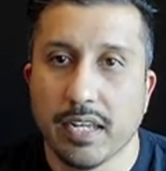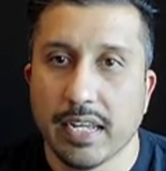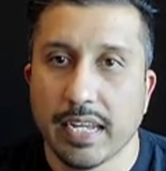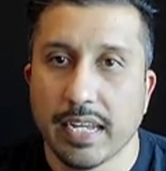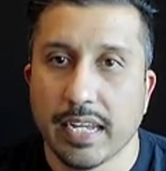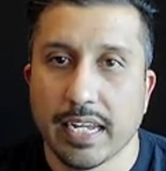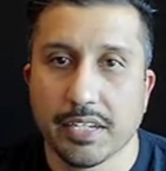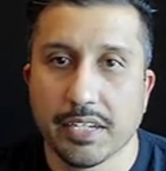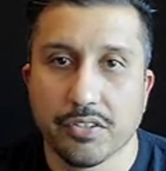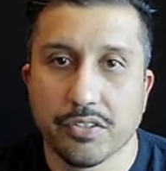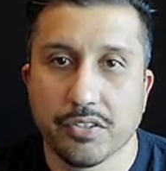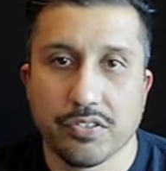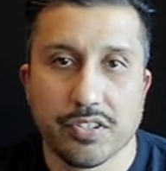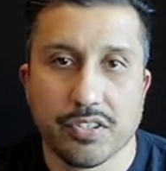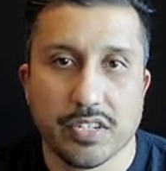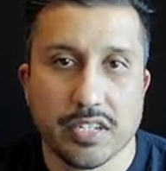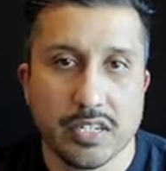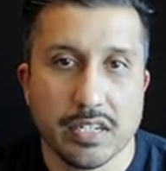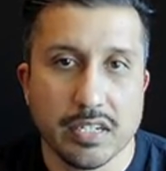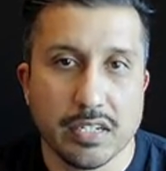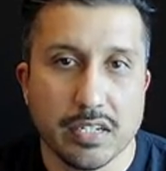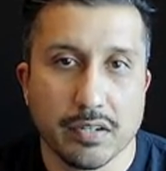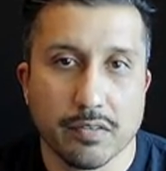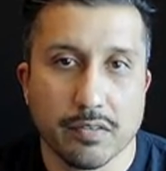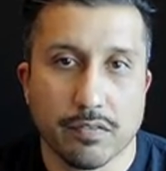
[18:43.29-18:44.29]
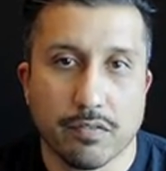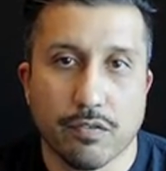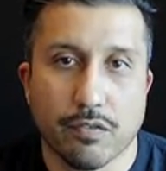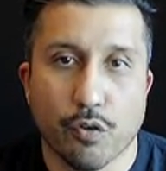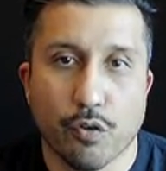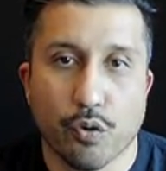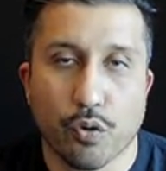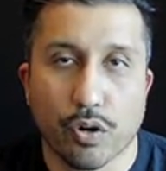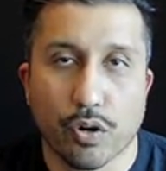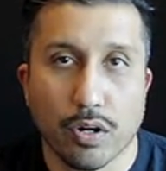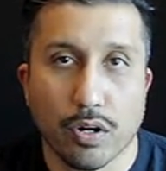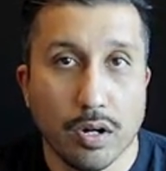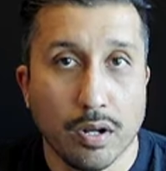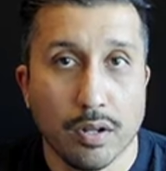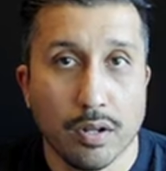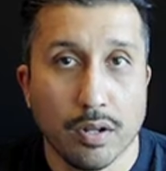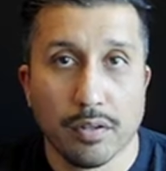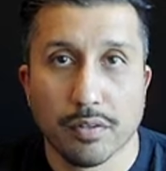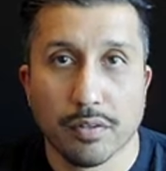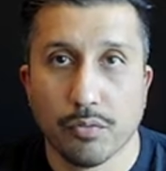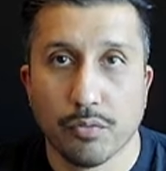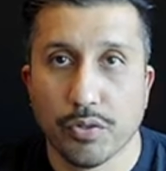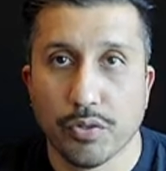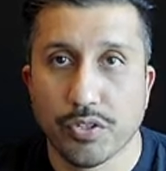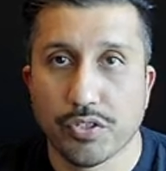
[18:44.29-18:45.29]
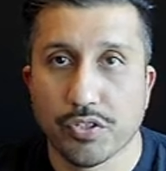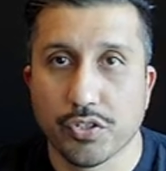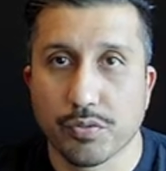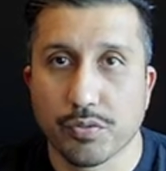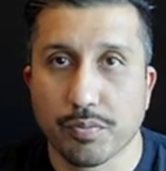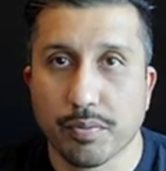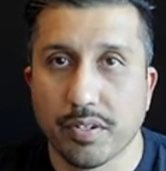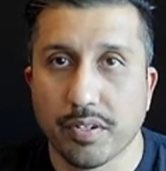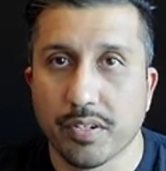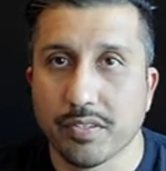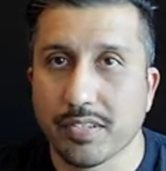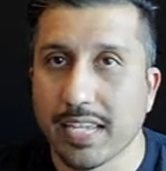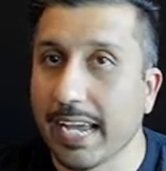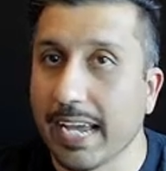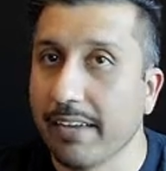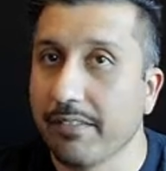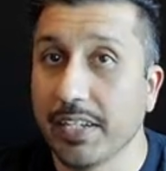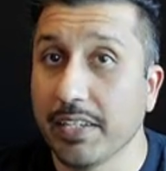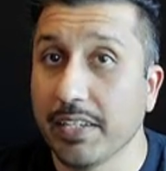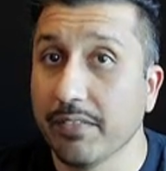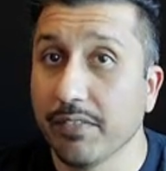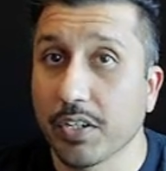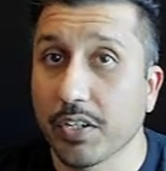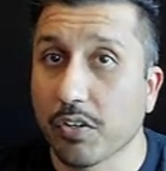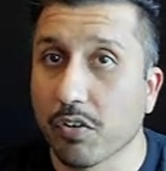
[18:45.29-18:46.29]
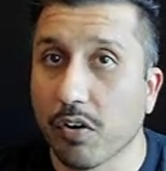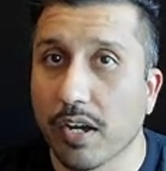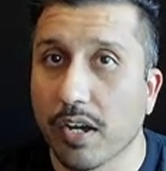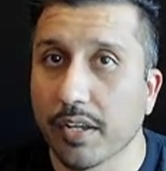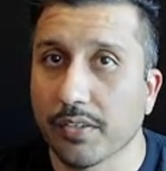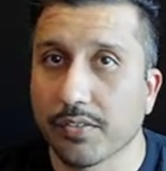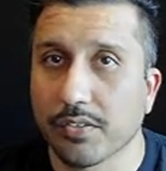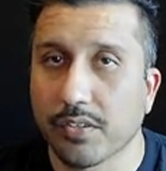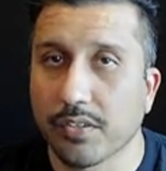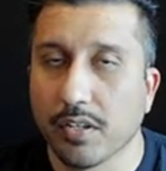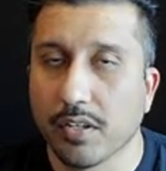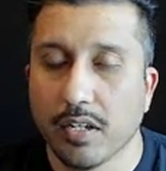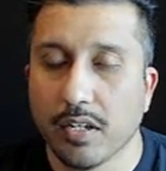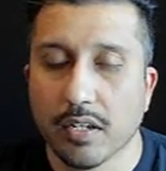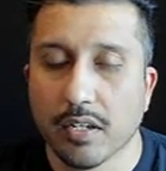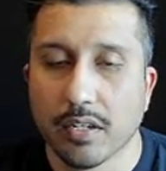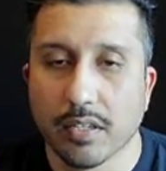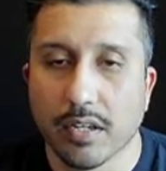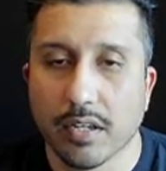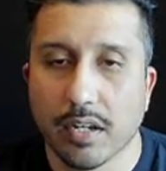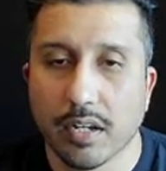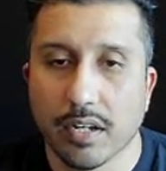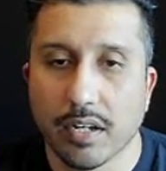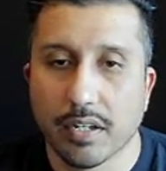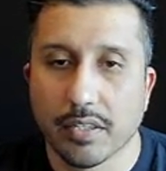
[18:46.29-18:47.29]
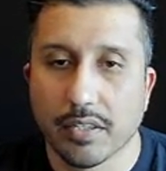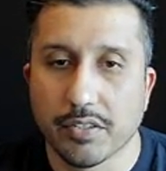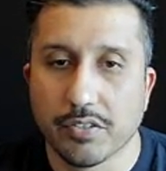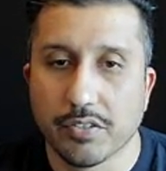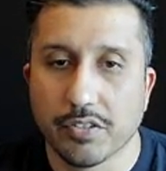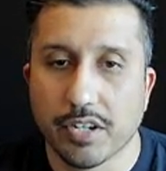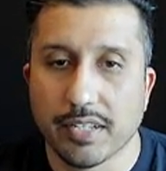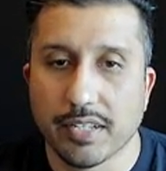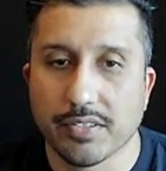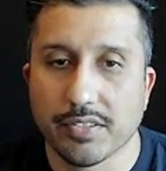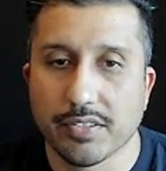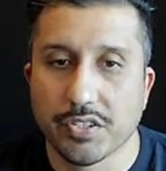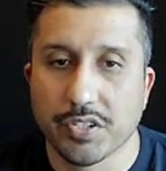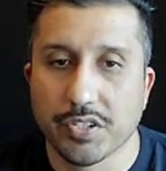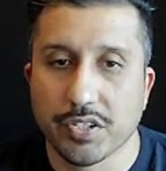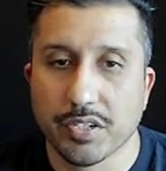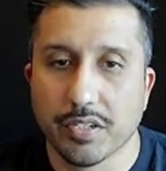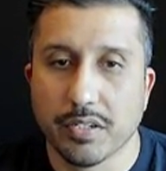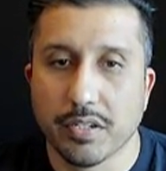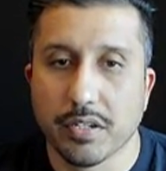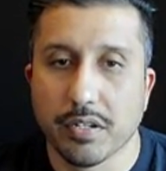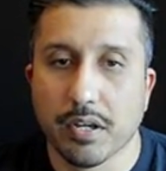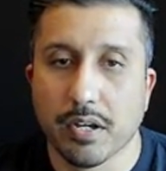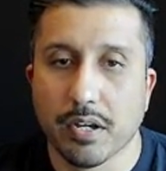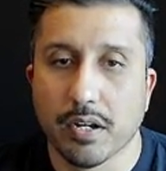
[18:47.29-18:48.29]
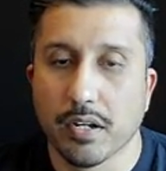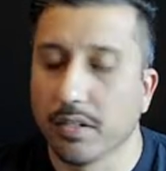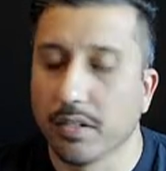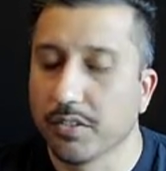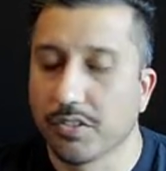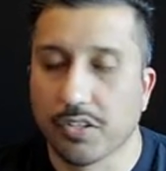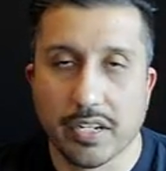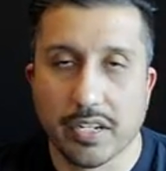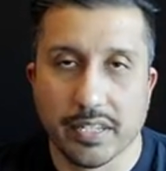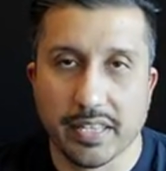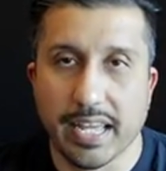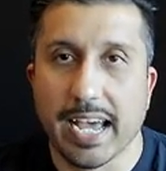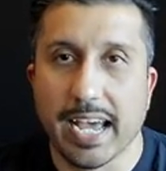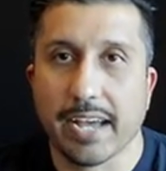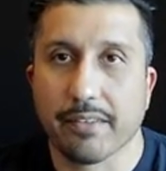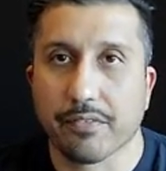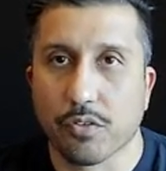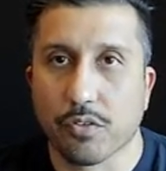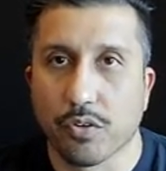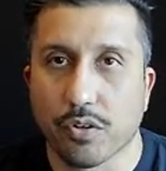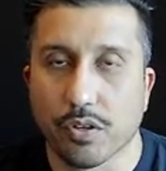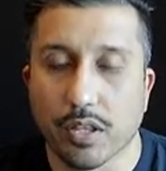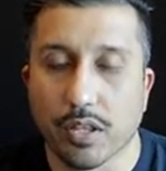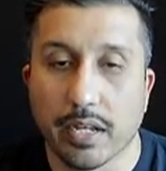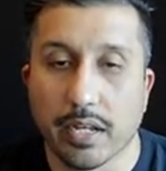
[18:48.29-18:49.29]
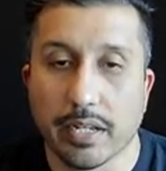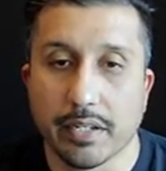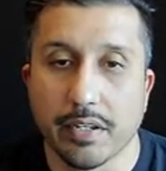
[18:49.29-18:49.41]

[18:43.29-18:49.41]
And you see four Wizards players haven't even crossed the half-court line.